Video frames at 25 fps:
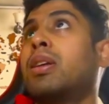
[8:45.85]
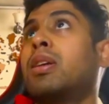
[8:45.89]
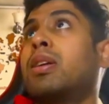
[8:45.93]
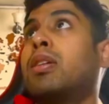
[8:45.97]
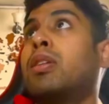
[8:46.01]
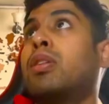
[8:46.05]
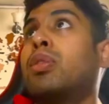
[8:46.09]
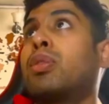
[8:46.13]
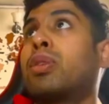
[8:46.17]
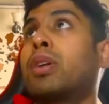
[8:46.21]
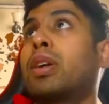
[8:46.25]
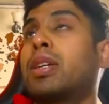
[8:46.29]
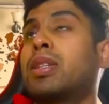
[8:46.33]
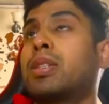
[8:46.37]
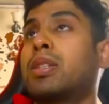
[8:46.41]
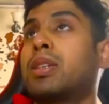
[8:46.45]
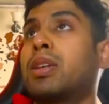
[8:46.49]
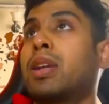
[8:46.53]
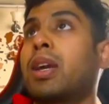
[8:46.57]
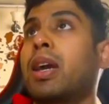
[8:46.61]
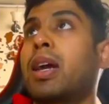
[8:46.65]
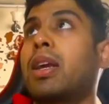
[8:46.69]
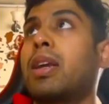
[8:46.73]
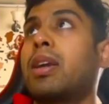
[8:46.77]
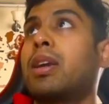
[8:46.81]

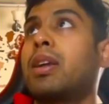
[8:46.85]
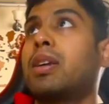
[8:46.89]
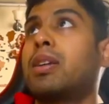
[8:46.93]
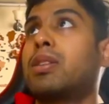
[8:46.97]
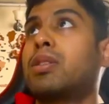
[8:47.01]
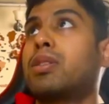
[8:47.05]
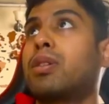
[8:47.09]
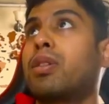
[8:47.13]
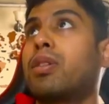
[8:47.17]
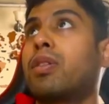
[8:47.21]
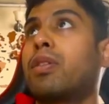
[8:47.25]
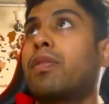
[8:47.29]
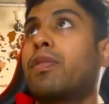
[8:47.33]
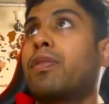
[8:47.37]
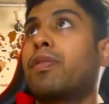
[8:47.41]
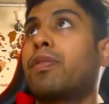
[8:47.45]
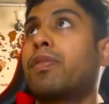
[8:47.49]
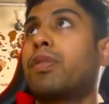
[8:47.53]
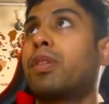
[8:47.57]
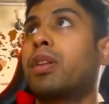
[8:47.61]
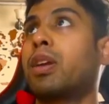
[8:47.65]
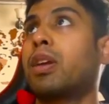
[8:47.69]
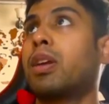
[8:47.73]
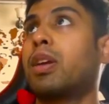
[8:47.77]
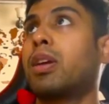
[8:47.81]
location IDs of
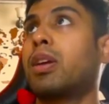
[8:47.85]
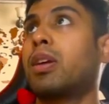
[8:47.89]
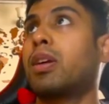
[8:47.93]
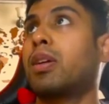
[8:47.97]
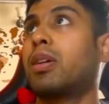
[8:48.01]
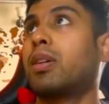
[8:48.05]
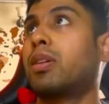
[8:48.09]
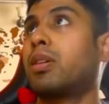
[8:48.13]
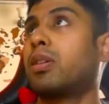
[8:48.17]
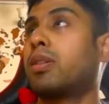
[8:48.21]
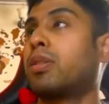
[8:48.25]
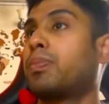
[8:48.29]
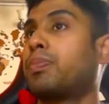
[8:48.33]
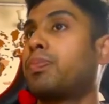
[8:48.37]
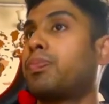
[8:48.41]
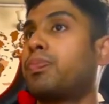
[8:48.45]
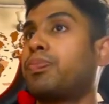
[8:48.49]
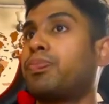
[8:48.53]
the